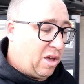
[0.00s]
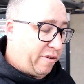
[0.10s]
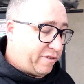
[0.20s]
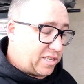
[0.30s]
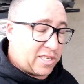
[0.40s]

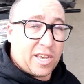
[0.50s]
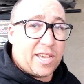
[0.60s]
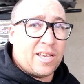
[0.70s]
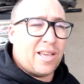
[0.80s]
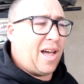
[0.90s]

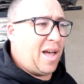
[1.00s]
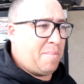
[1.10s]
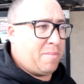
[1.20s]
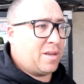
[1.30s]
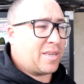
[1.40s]
obviously,
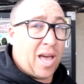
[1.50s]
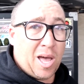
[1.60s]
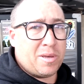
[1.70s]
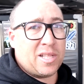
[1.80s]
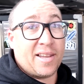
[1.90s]

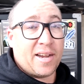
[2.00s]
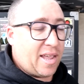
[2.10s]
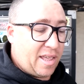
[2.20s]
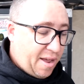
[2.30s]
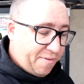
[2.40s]
carby
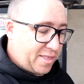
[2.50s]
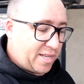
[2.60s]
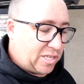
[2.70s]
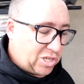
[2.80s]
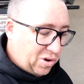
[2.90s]
cleaner,
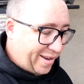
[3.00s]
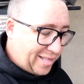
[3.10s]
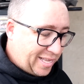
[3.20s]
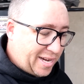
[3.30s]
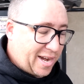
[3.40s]
everything to try and
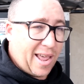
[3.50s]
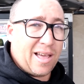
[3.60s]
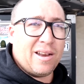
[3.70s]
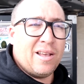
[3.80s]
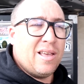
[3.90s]
clean it
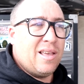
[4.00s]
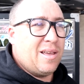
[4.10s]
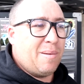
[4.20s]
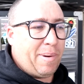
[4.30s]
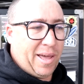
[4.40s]
out,
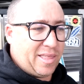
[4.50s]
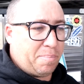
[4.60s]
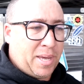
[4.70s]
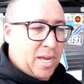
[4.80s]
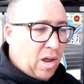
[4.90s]
but the
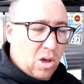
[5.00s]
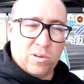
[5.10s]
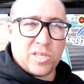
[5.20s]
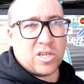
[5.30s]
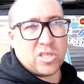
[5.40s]

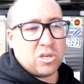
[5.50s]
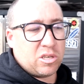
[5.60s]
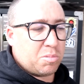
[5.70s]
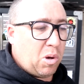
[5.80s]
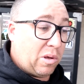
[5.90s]
pinholes are just too
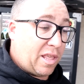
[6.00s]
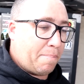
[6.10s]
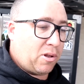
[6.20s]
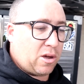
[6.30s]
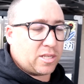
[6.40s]
small and they're
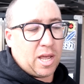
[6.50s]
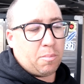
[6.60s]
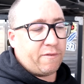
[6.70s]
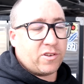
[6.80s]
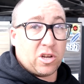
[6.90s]
blocked up
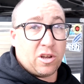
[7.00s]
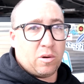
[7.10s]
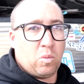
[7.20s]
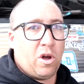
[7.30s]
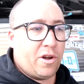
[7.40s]
with dirt
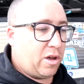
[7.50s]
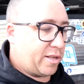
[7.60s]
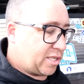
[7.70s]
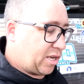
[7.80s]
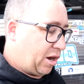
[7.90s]
and
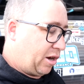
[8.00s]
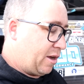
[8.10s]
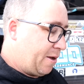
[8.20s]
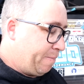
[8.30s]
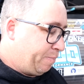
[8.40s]
whatnot. So
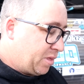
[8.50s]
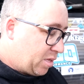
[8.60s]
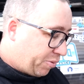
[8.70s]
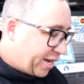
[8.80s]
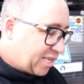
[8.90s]

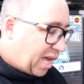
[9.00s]
the brakes